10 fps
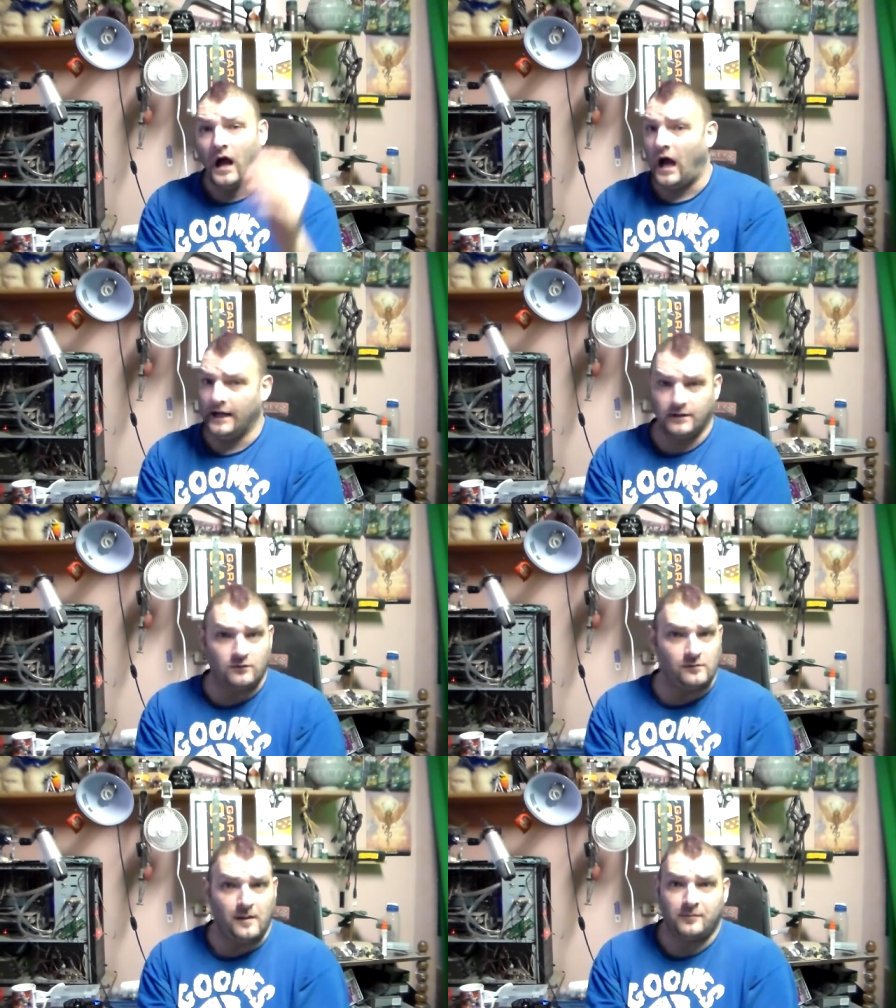I don't
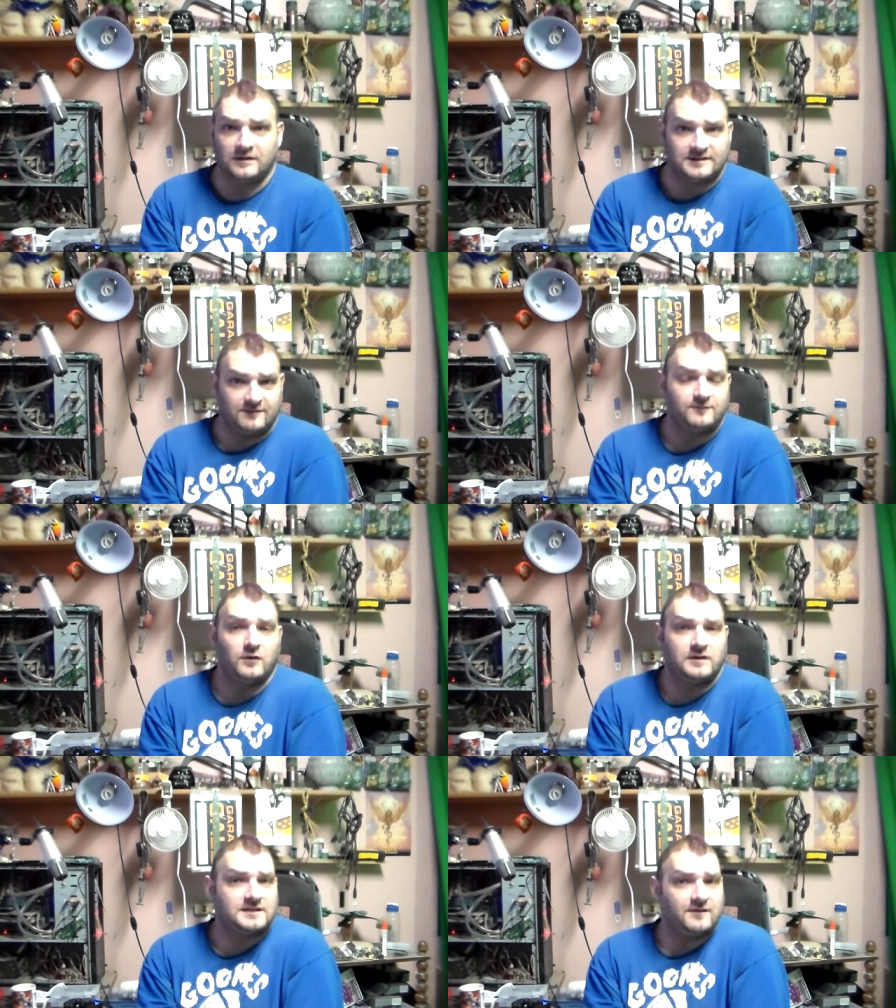remember a
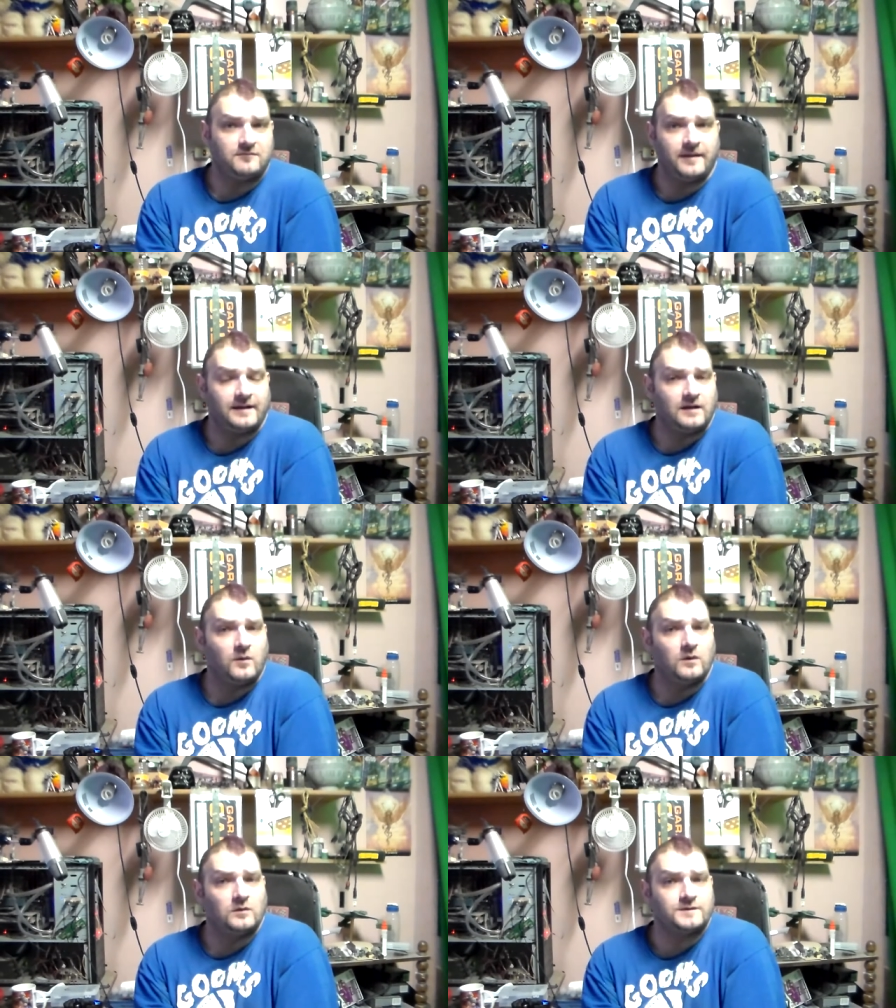747 being in
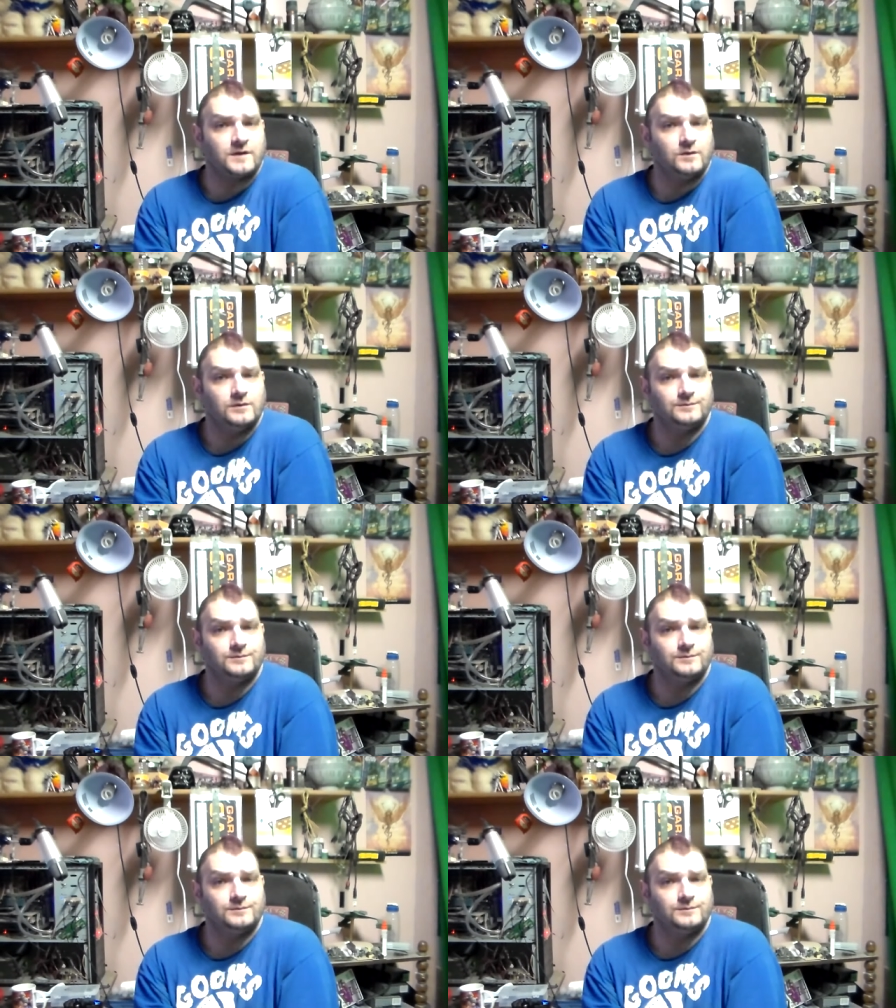World War II.